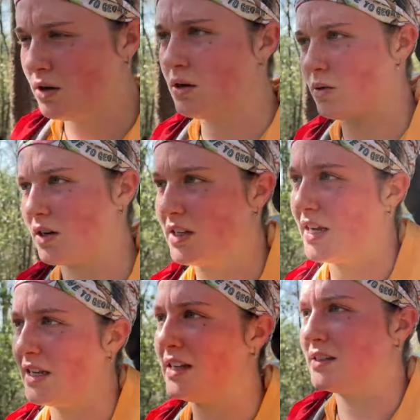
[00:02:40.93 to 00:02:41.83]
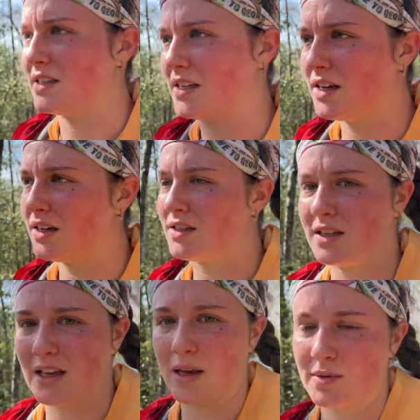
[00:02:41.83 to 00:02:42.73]
We're gonna take it easy to
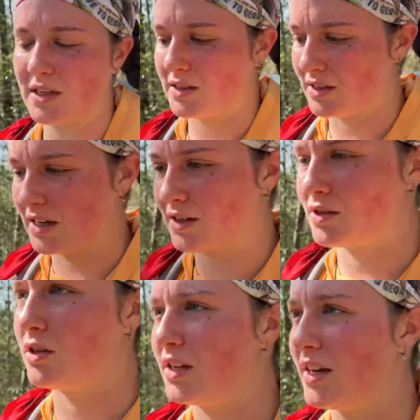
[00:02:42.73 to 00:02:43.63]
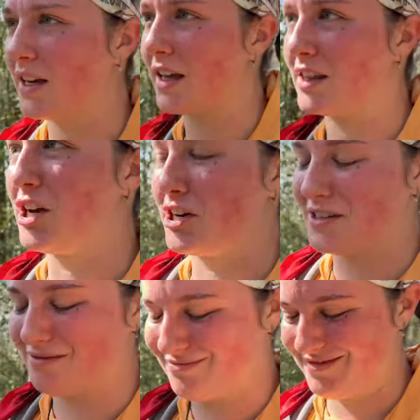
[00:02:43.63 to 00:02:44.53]
the campsite. It's gonna take us all day to get
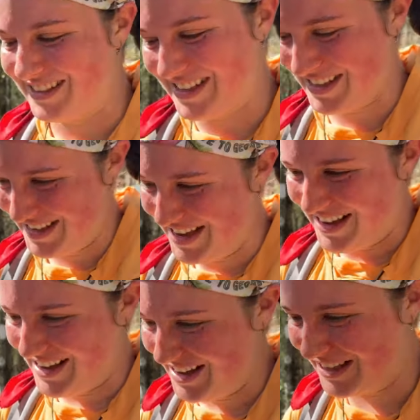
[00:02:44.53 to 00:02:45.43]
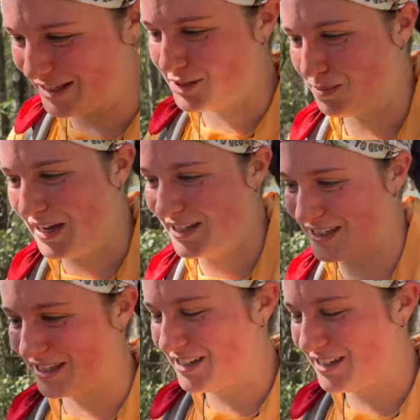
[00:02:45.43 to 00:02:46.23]
there at this pace.